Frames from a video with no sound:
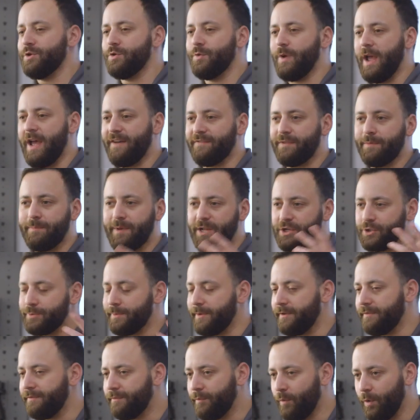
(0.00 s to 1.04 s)
you have the
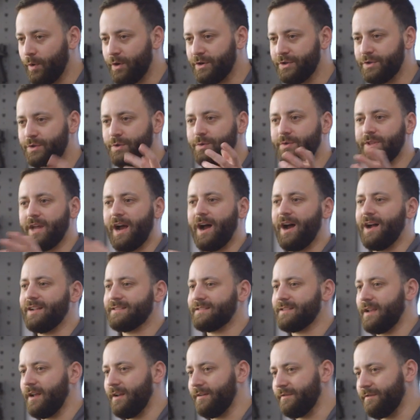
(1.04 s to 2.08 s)
Benjamin Fortitude, the
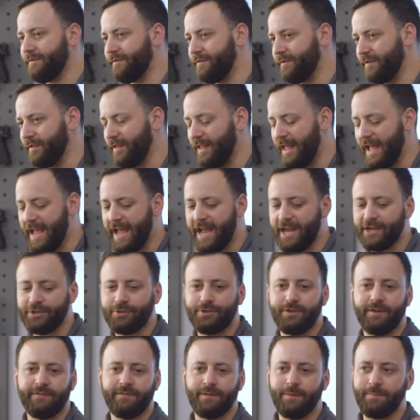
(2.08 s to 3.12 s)
Hotson Flash,
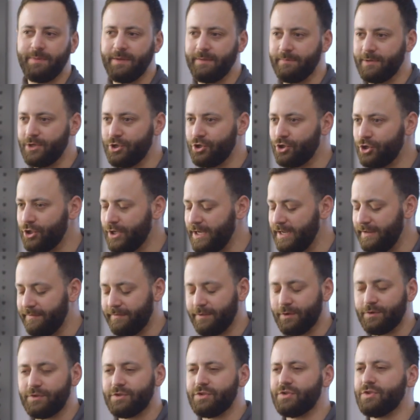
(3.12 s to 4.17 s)
you have the Beeman Chief.
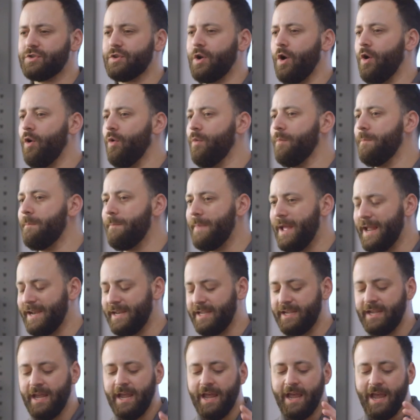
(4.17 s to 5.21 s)
There's so
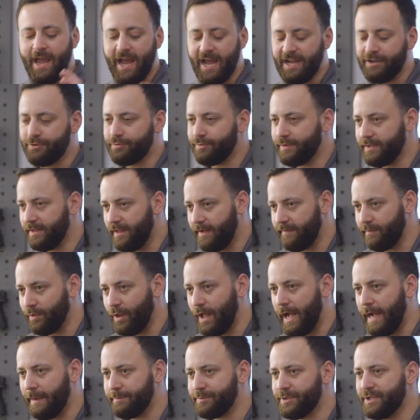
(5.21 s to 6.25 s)
many entry-level
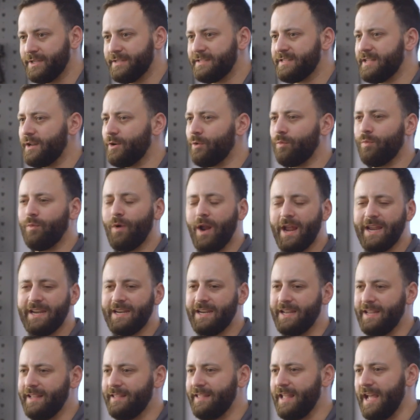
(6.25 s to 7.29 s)
options that are right
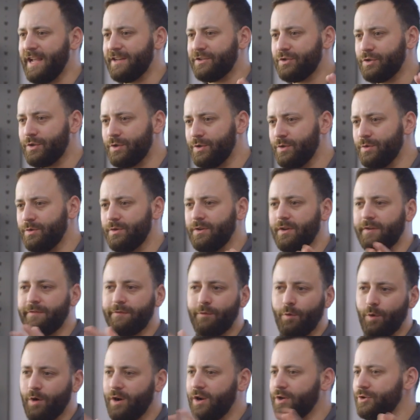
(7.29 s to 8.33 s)
in that $200 to
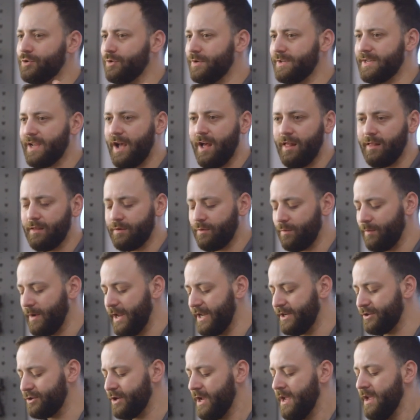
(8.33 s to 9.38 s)
$400
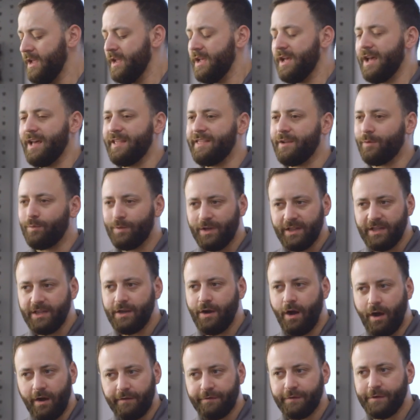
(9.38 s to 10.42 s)
range that really
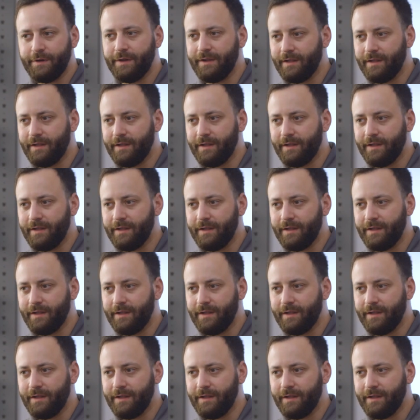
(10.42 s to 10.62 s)
offer